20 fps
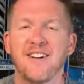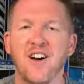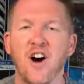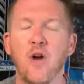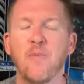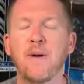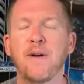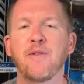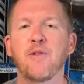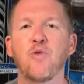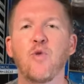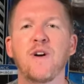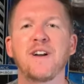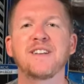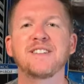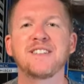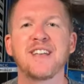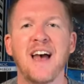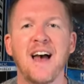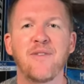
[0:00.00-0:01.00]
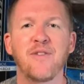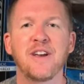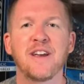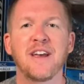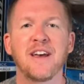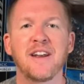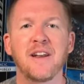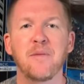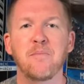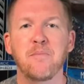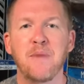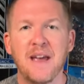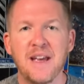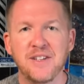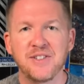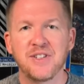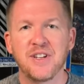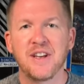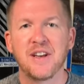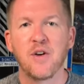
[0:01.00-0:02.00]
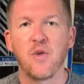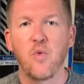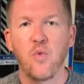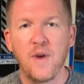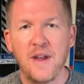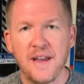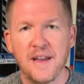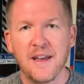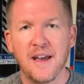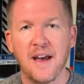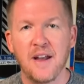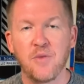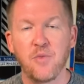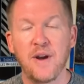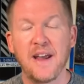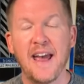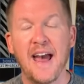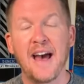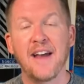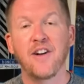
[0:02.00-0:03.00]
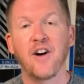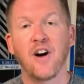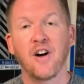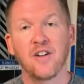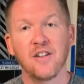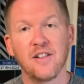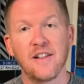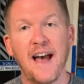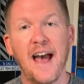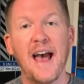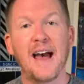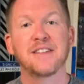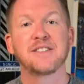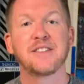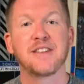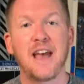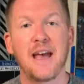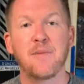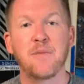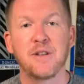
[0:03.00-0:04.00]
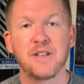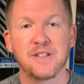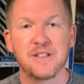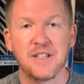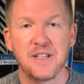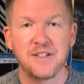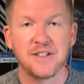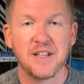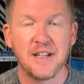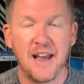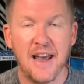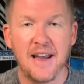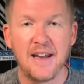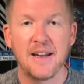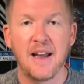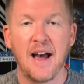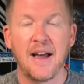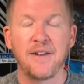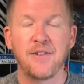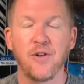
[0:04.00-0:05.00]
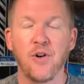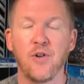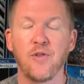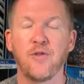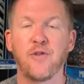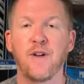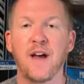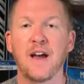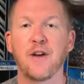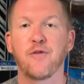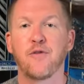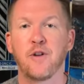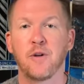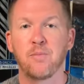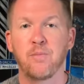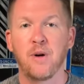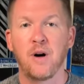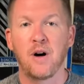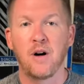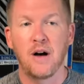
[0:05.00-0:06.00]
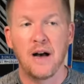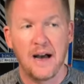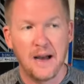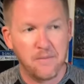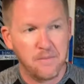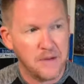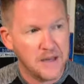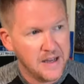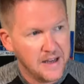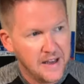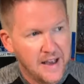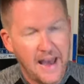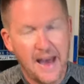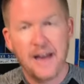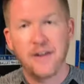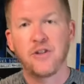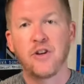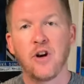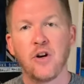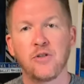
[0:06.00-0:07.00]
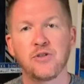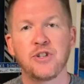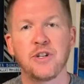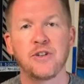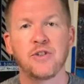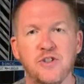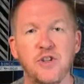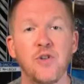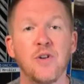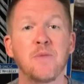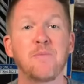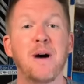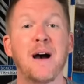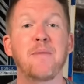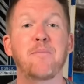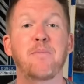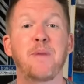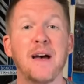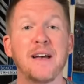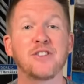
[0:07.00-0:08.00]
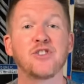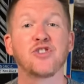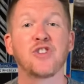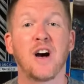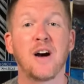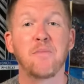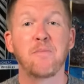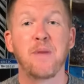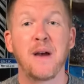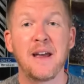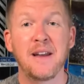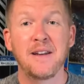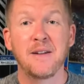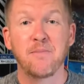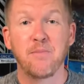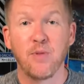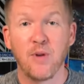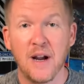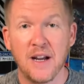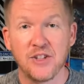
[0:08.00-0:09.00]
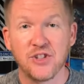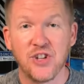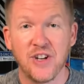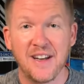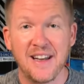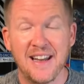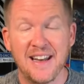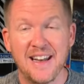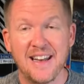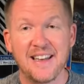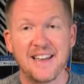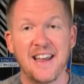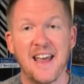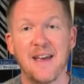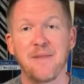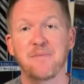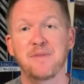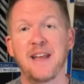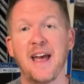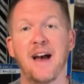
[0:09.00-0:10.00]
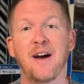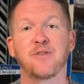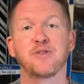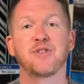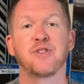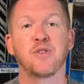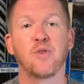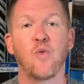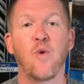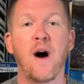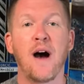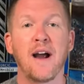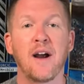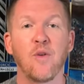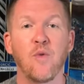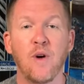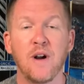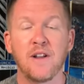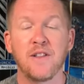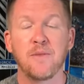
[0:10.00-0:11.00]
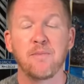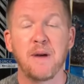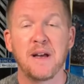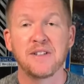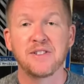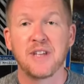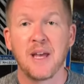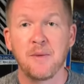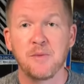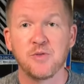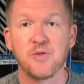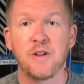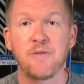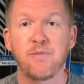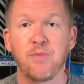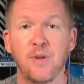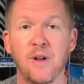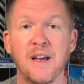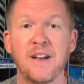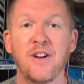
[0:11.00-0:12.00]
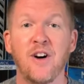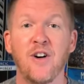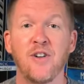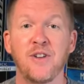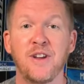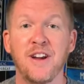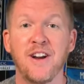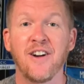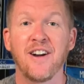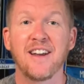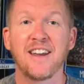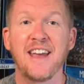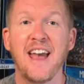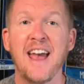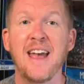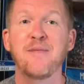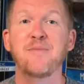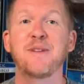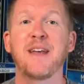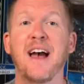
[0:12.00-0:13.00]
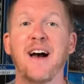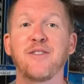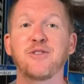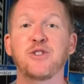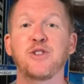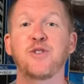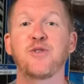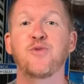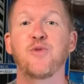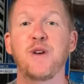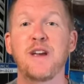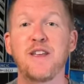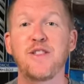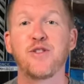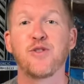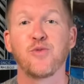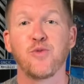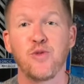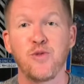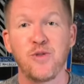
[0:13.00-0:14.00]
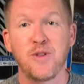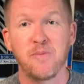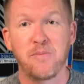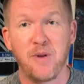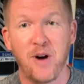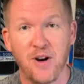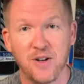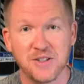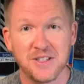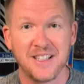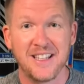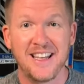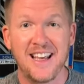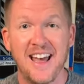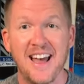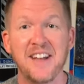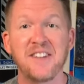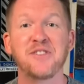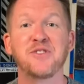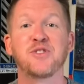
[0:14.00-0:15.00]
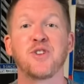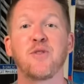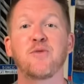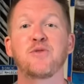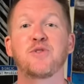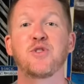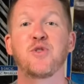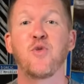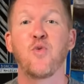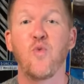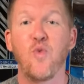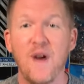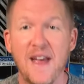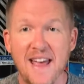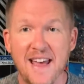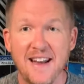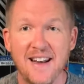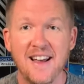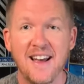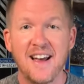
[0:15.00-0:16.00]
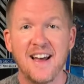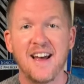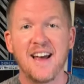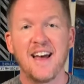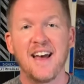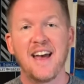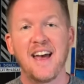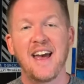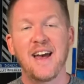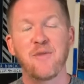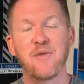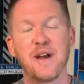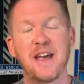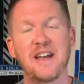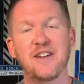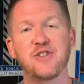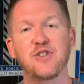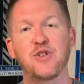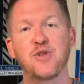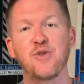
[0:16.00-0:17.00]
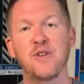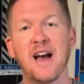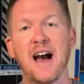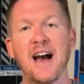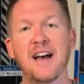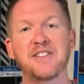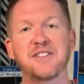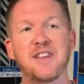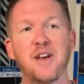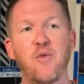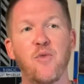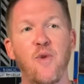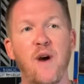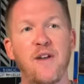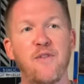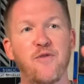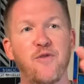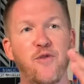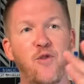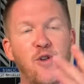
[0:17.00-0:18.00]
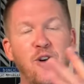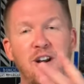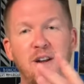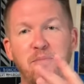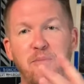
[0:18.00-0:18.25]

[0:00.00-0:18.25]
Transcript: Hope everyone is having an amazing weekend. We had our last game of the season, eight, nine-year-old flag football. I'm head coaching, doing my best Sean Payton impression, and it came down to the wire. One of the best games we played all year. It came down to we threw the ball to the end zone to win, and we had two guys that went for it